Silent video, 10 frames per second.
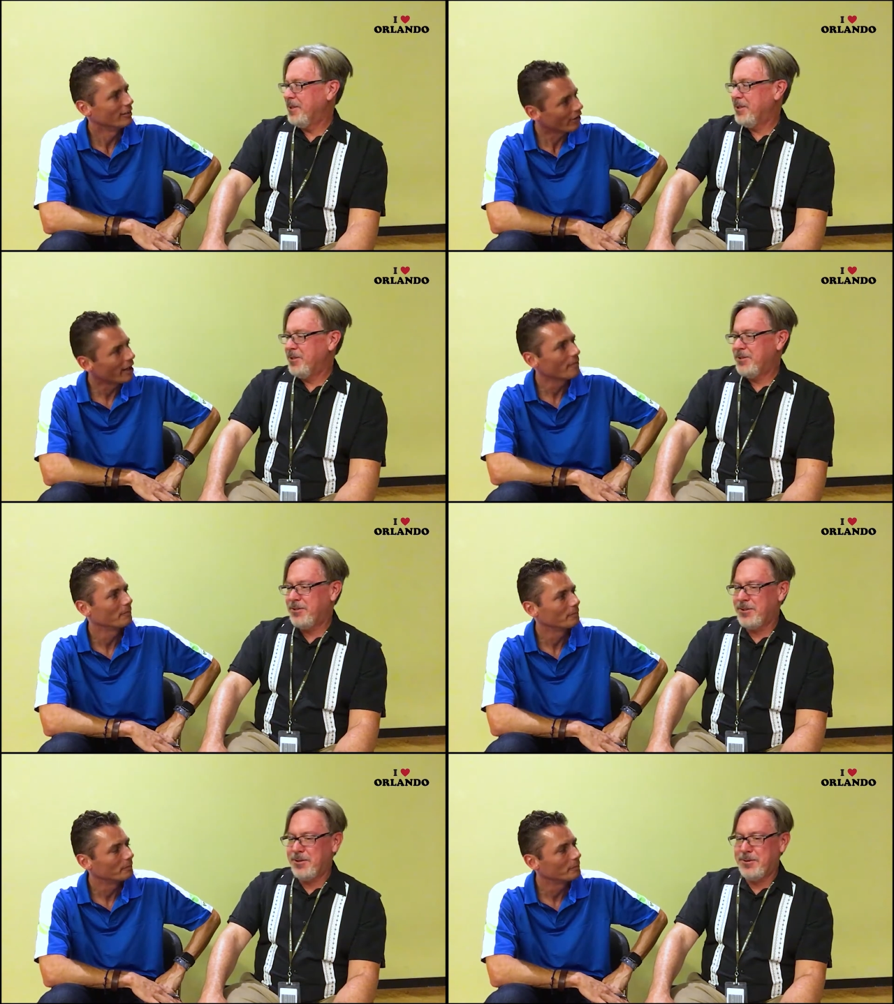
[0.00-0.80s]
Speaker 1: Okay.
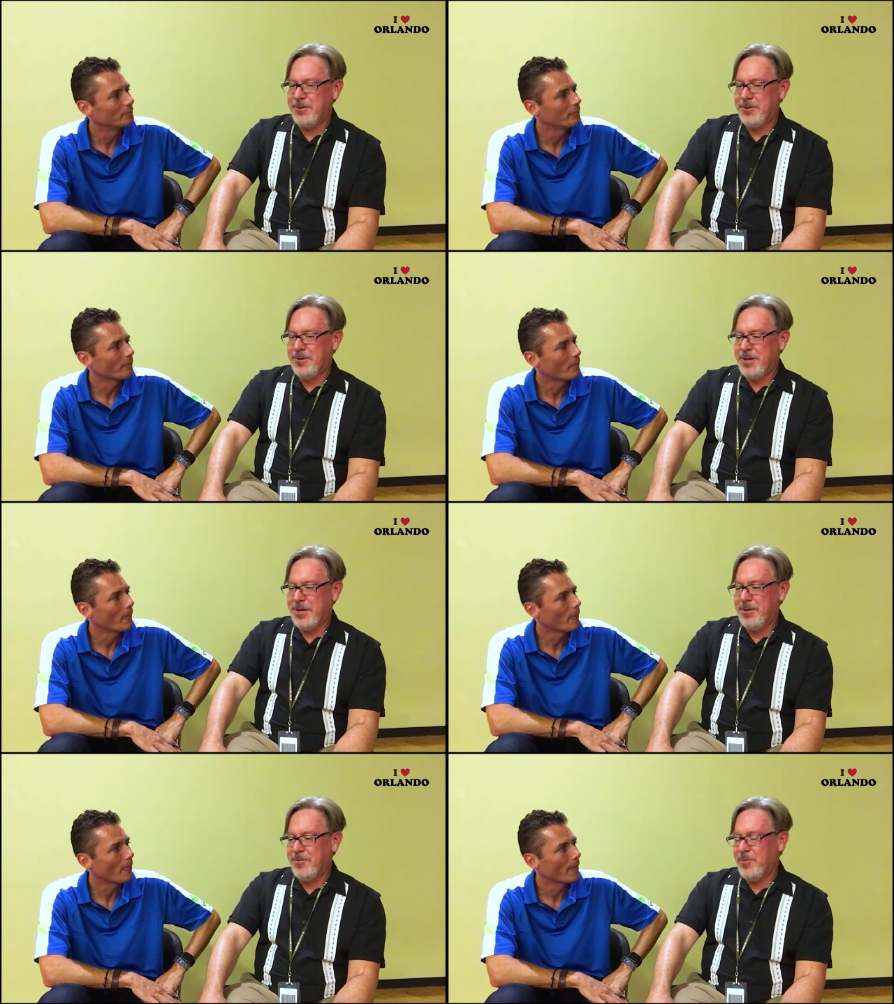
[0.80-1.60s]
So
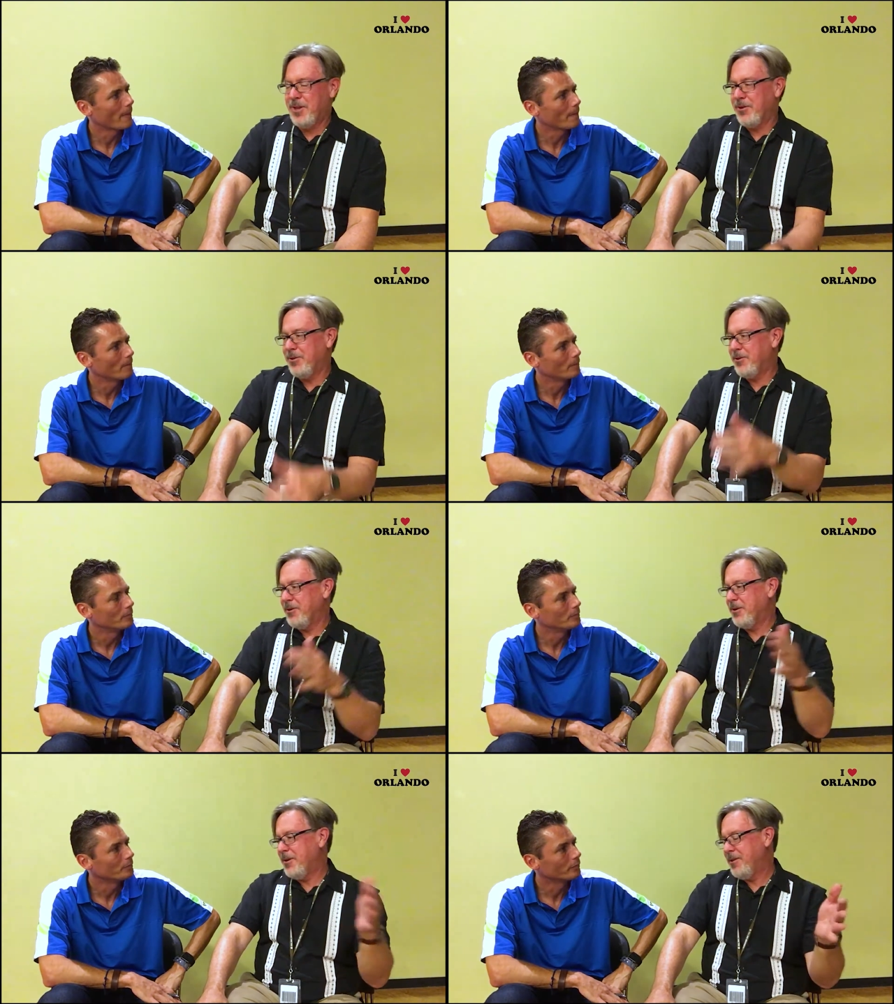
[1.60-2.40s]
um, whether
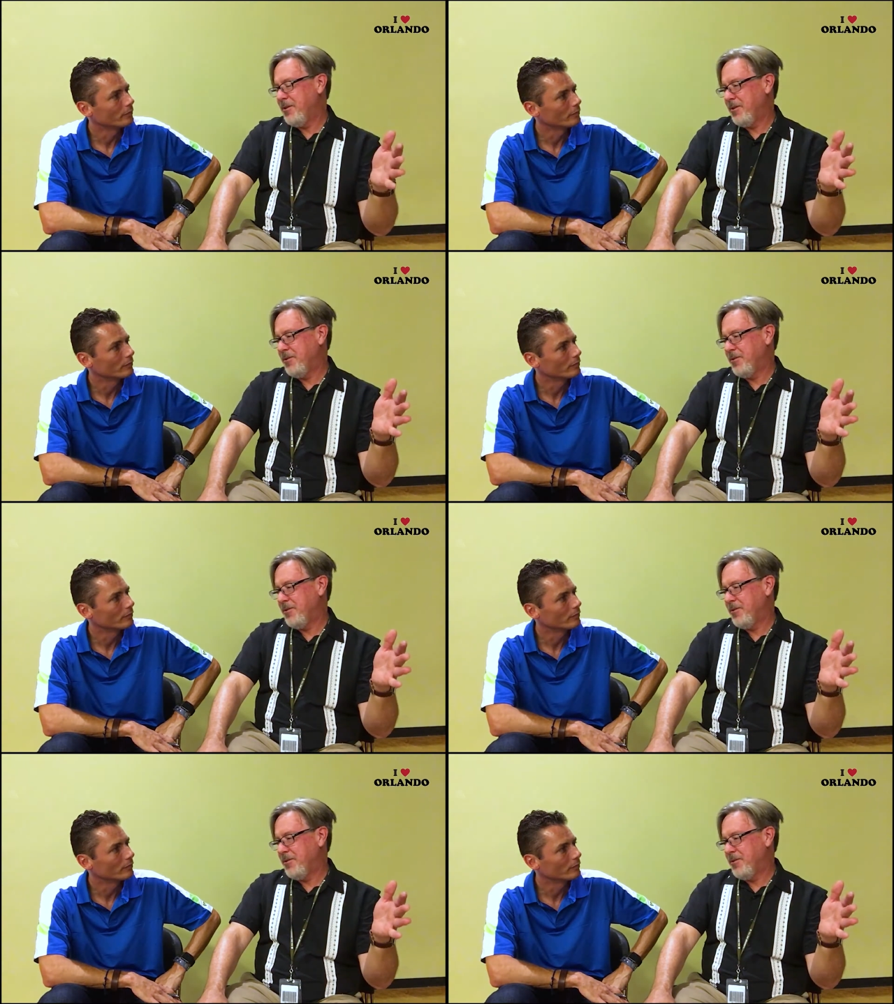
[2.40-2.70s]
they're,